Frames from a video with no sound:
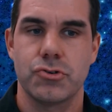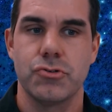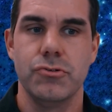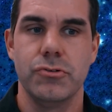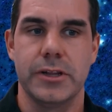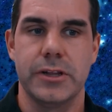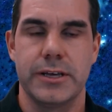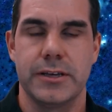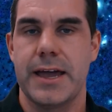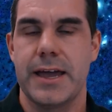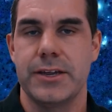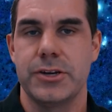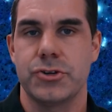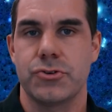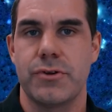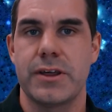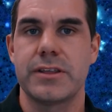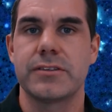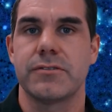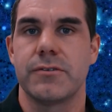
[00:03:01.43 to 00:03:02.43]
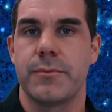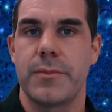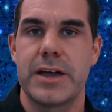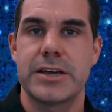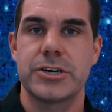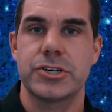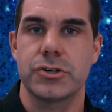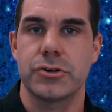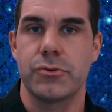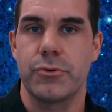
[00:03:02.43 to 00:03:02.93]
truly a
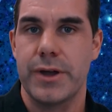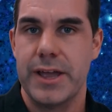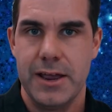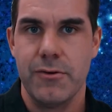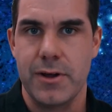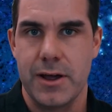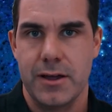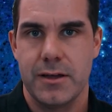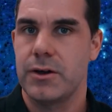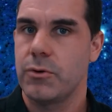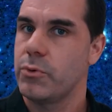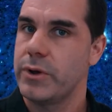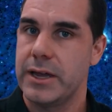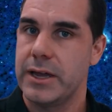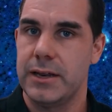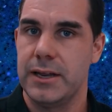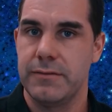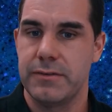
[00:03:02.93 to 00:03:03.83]
transformational era that we are